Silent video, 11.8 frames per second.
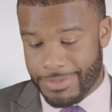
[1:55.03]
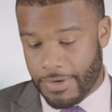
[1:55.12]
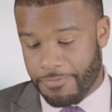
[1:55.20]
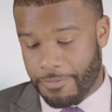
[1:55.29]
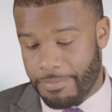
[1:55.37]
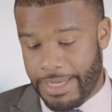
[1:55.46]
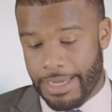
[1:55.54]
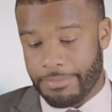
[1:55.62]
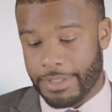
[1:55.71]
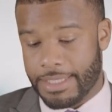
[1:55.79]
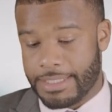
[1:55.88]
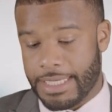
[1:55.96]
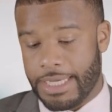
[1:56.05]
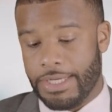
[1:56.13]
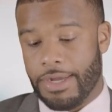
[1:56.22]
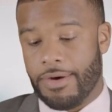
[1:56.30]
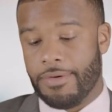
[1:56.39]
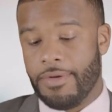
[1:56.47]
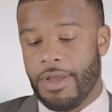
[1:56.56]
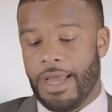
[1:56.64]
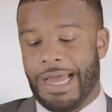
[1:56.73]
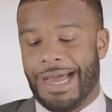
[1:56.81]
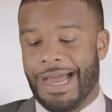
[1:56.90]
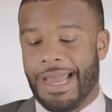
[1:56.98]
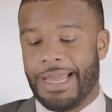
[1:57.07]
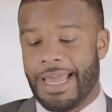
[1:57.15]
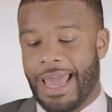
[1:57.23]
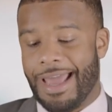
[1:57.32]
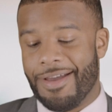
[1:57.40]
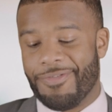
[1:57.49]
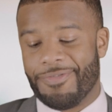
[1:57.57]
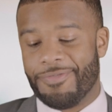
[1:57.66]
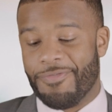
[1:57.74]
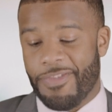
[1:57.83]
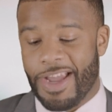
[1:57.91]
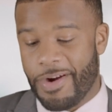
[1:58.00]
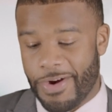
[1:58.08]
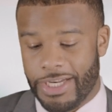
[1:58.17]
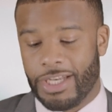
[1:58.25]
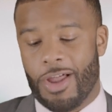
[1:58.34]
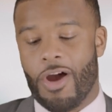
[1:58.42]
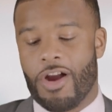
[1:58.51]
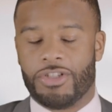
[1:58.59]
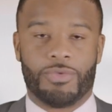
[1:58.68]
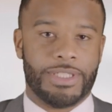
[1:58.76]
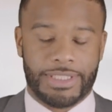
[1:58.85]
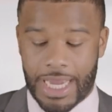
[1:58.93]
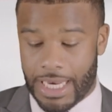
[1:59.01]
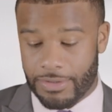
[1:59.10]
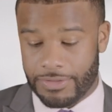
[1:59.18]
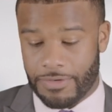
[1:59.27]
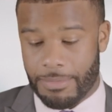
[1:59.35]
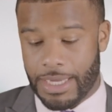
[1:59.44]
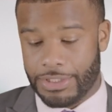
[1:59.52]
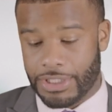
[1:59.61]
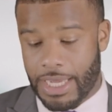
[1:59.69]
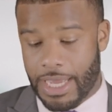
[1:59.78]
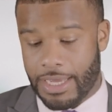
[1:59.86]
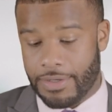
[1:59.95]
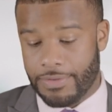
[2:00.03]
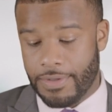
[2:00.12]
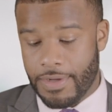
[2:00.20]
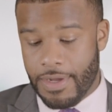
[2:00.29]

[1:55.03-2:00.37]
So for me, I'm going to say, I have very large risk tolerance for my child.